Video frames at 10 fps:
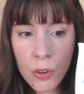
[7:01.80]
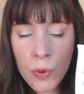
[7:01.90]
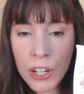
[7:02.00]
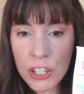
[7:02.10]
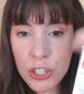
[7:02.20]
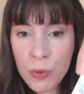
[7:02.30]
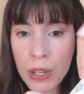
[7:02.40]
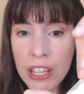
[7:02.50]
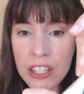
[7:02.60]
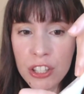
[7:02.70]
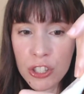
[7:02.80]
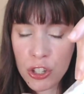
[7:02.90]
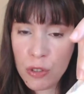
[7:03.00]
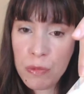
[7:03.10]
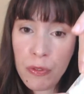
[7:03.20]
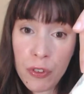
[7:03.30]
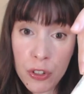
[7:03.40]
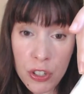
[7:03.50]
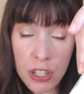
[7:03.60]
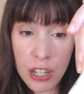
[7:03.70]
When I squeezed the tube the
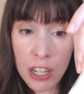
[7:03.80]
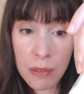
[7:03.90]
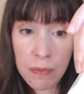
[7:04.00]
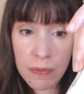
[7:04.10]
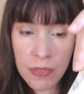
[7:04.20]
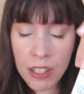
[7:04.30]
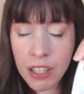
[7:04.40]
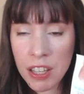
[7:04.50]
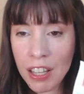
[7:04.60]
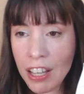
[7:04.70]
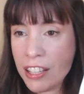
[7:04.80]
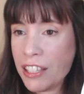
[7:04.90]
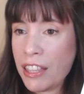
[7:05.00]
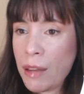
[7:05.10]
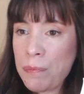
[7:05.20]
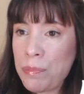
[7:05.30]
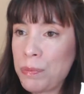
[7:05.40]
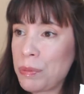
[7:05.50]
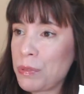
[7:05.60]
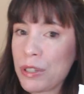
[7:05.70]
first time, it did that
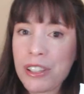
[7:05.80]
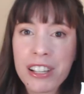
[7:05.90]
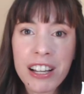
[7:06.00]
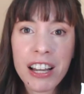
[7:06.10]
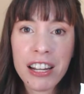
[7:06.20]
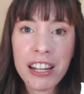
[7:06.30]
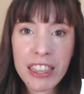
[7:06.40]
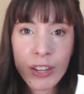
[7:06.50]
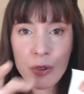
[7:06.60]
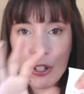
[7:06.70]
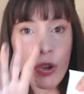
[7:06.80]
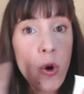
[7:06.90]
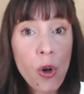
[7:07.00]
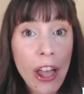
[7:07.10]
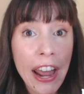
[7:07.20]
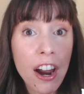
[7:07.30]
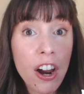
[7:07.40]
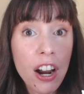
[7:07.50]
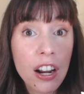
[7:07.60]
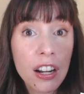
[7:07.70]
kind of thing where it's all
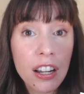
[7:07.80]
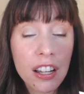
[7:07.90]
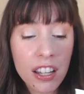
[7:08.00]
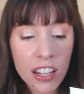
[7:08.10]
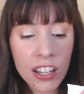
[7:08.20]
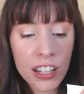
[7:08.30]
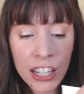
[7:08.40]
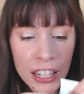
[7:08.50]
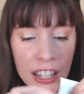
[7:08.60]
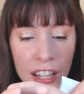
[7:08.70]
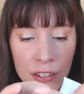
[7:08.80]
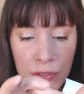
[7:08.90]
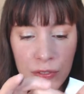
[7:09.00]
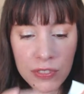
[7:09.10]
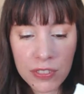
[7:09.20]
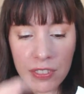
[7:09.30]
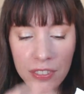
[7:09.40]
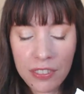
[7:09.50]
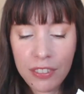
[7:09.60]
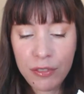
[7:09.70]
air, like it kind of
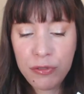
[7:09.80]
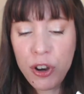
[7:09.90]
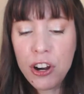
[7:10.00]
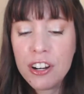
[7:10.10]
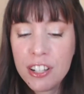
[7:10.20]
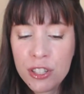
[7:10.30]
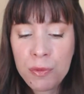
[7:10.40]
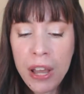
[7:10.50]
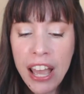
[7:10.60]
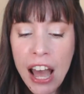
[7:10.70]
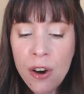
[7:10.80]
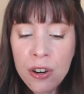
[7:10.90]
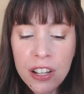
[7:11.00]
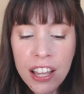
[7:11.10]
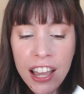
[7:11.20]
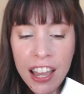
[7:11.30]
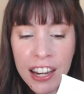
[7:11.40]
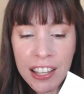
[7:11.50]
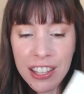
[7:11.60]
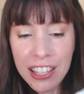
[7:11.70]
farted its way out, and